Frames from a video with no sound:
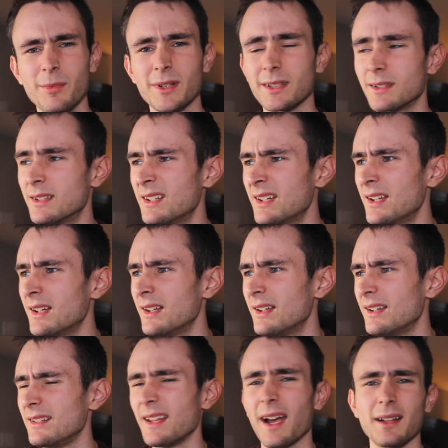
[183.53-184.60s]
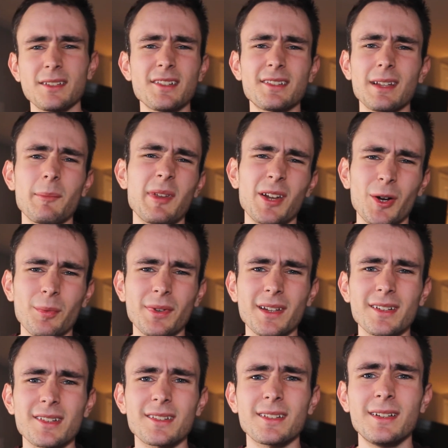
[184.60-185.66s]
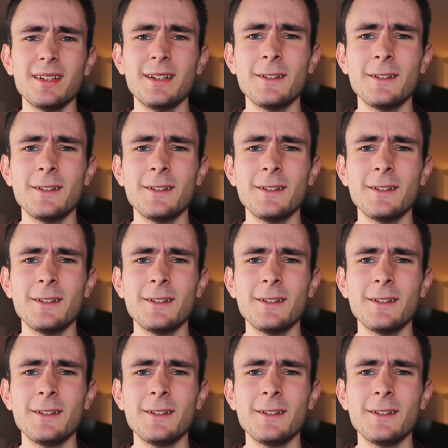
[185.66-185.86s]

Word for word: but yeah, just let me know please.